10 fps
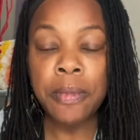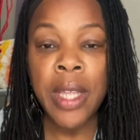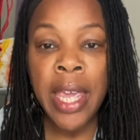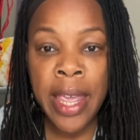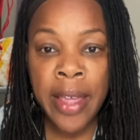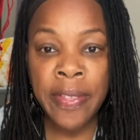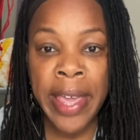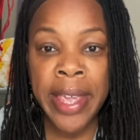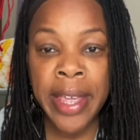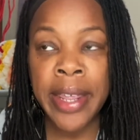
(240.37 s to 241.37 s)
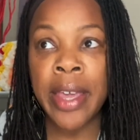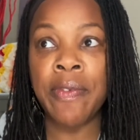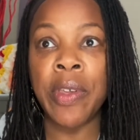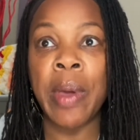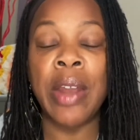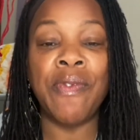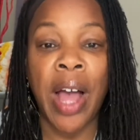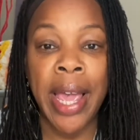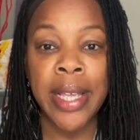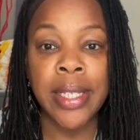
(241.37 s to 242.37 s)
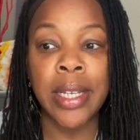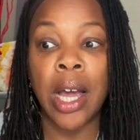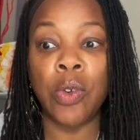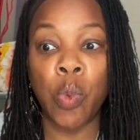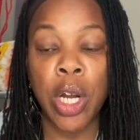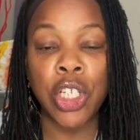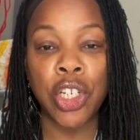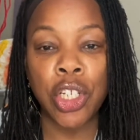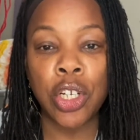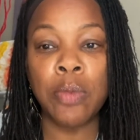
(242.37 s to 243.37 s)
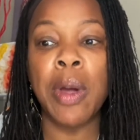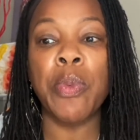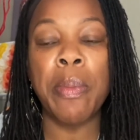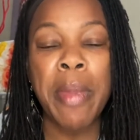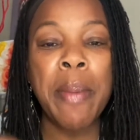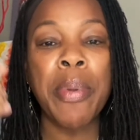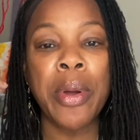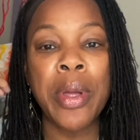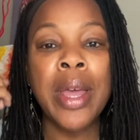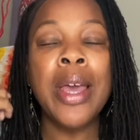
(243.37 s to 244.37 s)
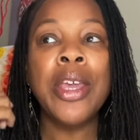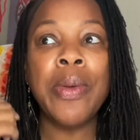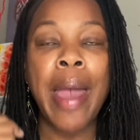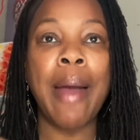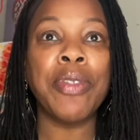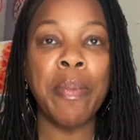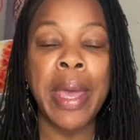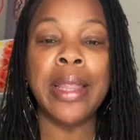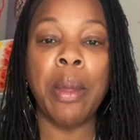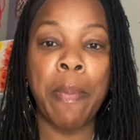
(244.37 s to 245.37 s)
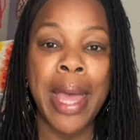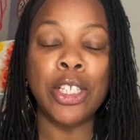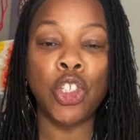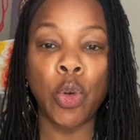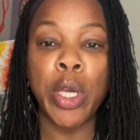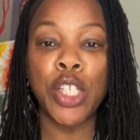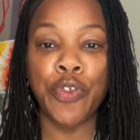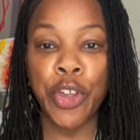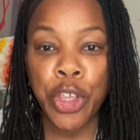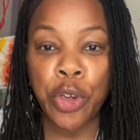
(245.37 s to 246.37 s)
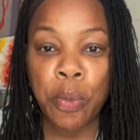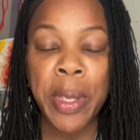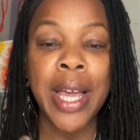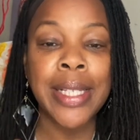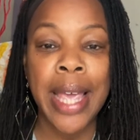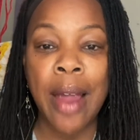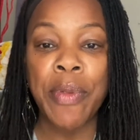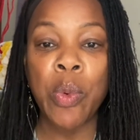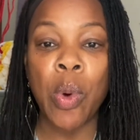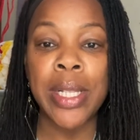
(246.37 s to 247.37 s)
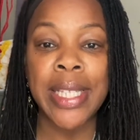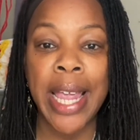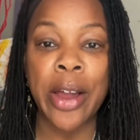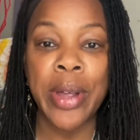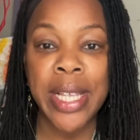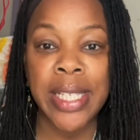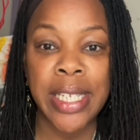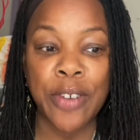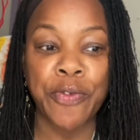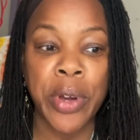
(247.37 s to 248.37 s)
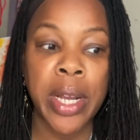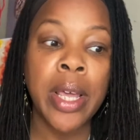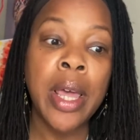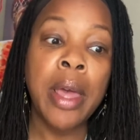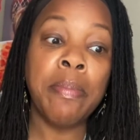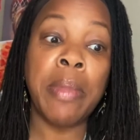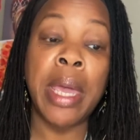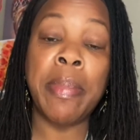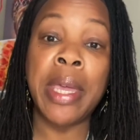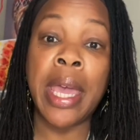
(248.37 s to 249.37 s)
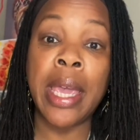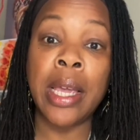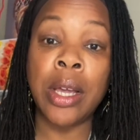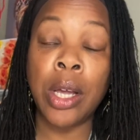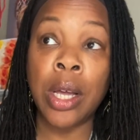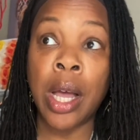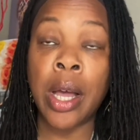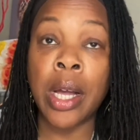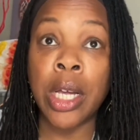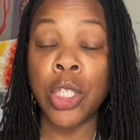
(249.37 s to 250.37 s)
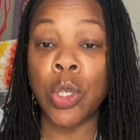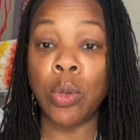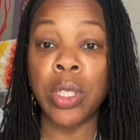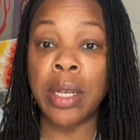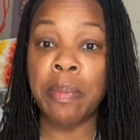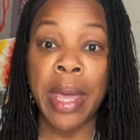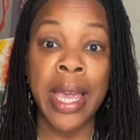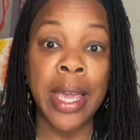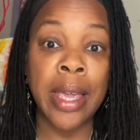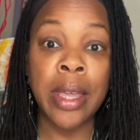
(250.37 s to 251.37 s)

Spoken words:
and they can give you advice on what to do. But remember, you have to make the best choice for you because everyone's hair is different. Maybe a consultant may